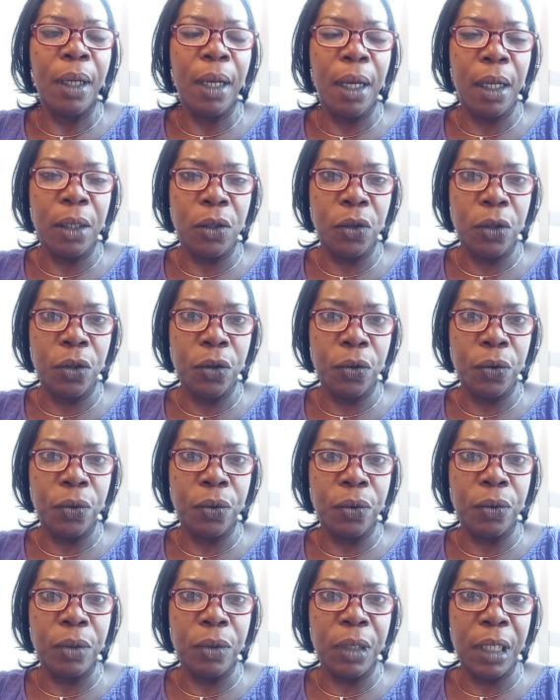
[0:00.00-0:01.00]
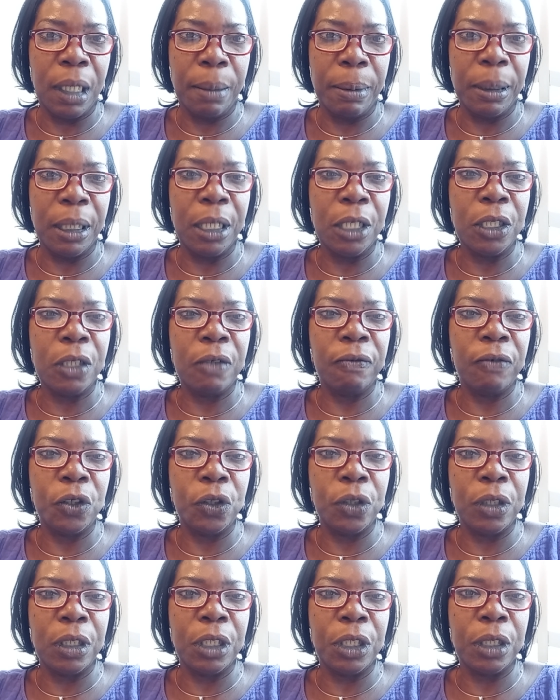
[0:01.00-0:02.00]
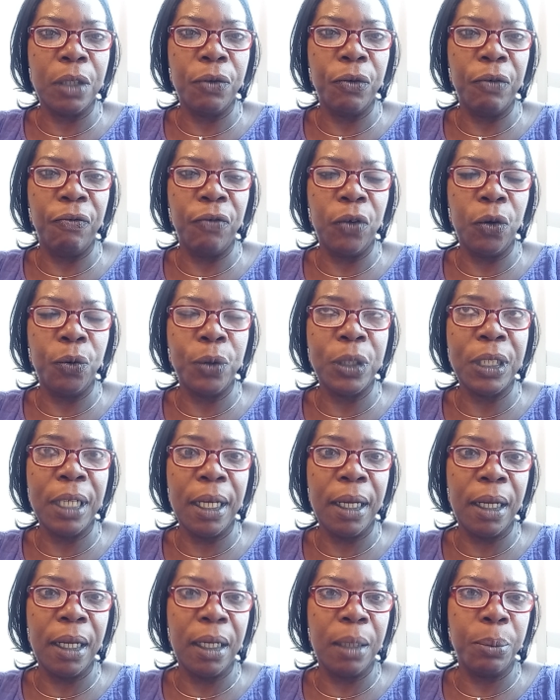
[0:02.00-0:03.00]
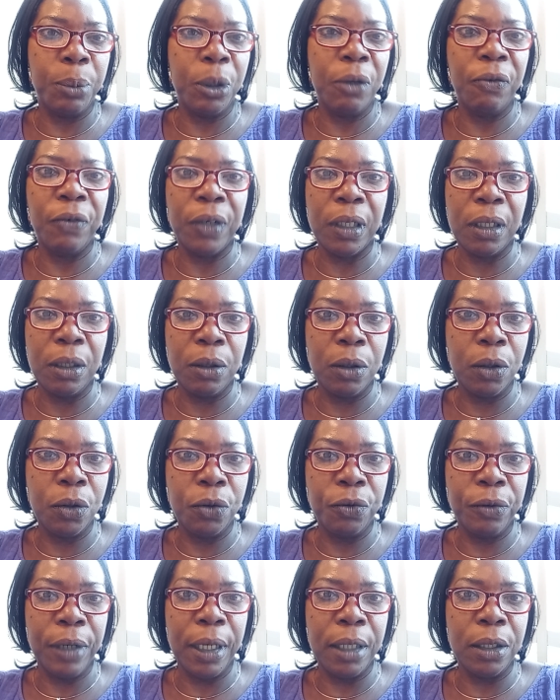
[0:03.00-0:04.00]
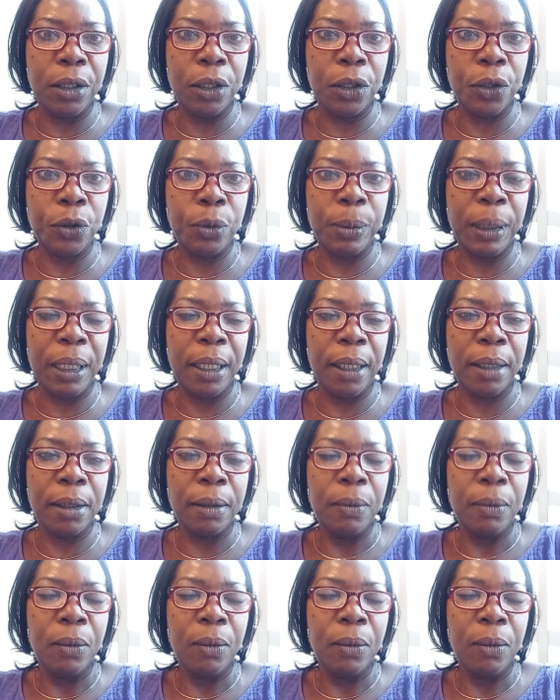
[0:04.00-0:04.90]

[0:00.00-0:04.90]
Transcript: and to do the application for judicial review, which I had a perfectly good right to do because